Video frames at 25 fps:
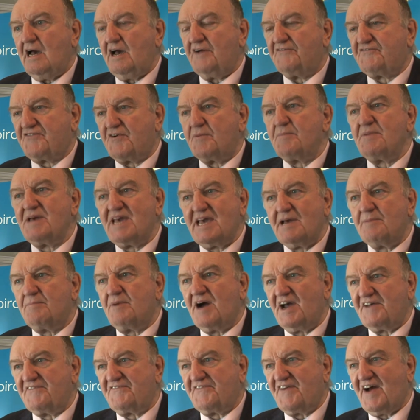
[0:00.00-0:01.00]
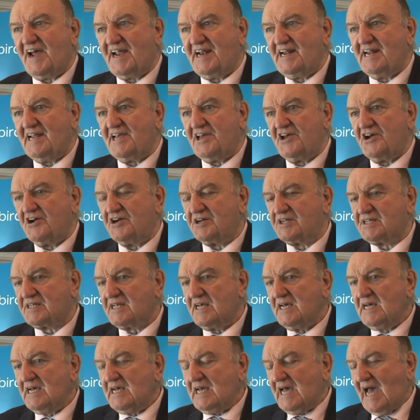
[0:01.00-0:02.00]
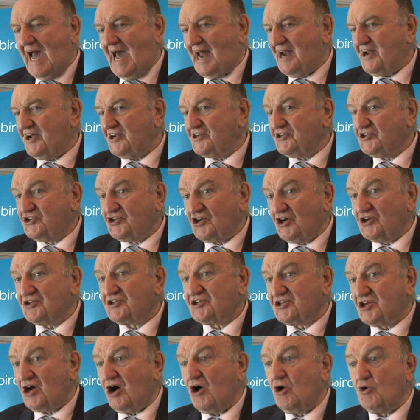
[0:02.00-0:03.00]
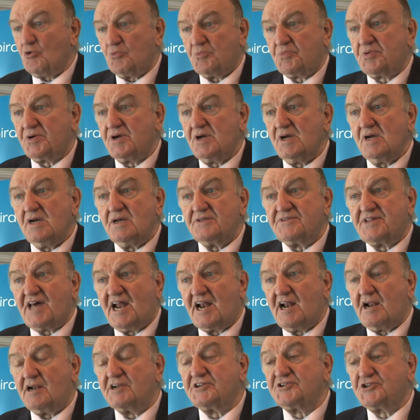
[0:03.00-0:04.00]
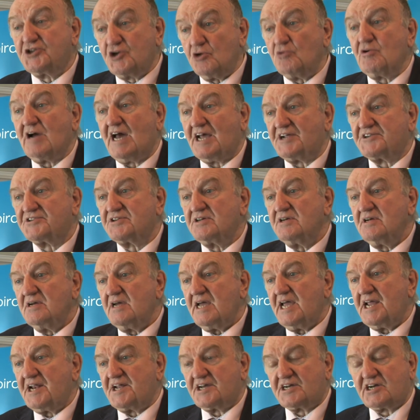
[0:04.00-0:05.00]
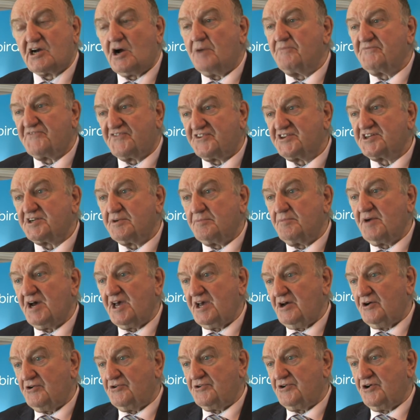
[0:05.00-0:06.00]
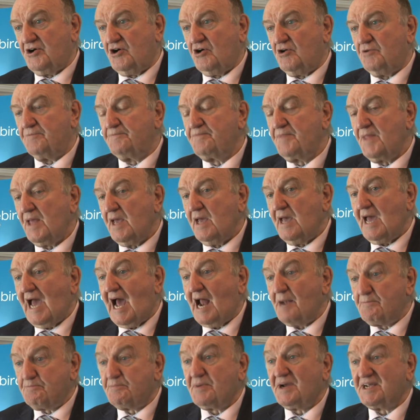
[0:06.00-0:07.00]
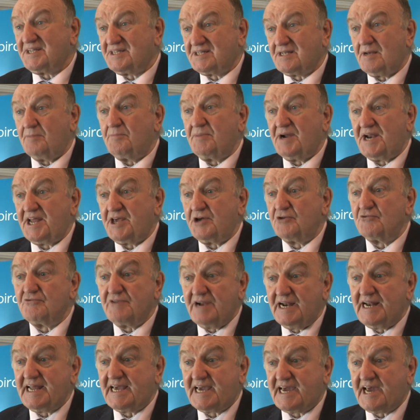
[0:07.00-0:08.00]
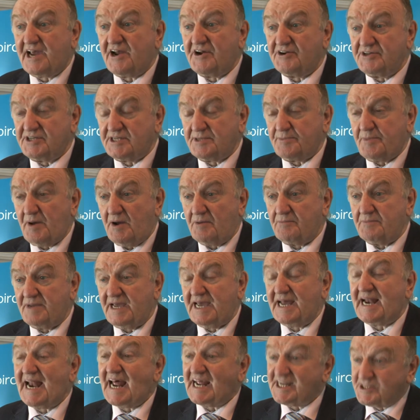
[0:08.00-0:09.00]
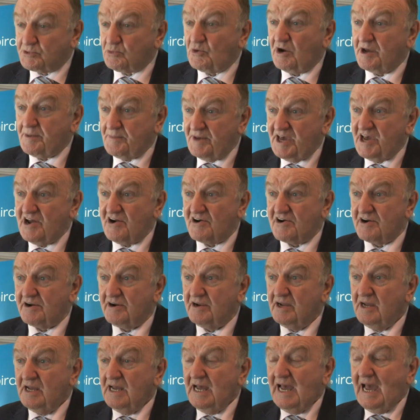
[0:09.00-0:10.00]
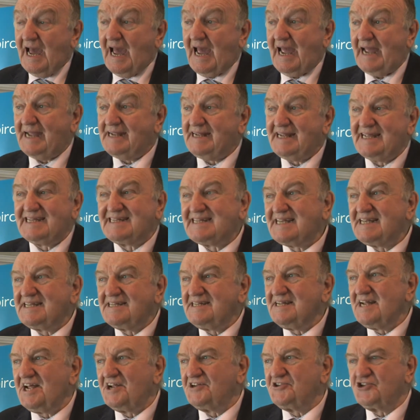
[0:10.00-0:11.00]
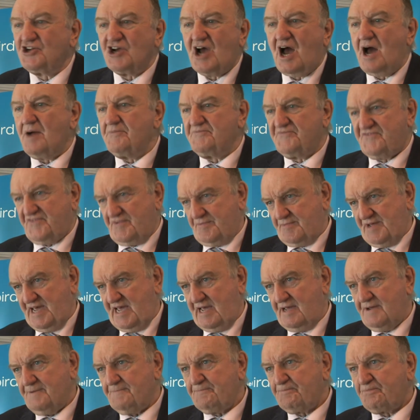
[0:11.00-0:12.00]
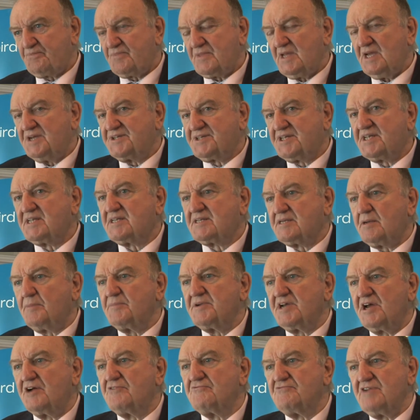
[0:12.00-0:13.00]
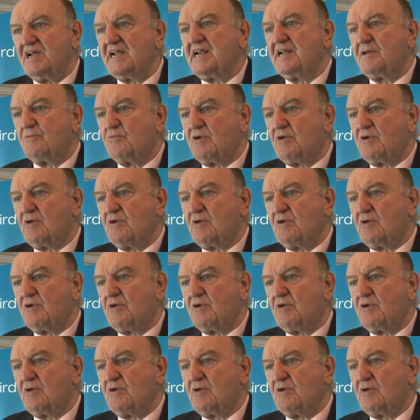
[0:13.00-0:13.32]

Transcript: for me in my final years. And I just hope that I'll do it in the comfort of my own home, helped by somebody who really cares about me. And that's why I'm here. This isn't a job for me. This is something I really